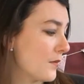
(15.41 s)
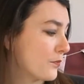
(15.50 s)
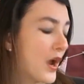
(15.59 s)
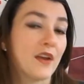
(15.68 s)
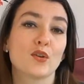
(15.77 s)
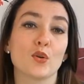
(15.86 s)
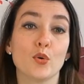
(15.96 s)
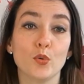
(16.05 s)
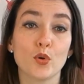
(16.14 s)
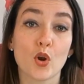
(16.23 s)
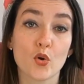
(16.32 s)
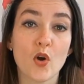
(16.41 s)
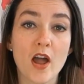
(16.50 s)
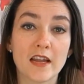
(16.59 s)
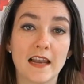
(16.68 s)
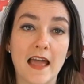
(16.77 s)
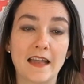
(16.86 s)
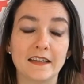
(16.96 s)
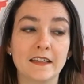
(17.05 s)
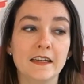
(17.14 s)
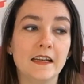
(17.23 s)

a brand called Kryolan.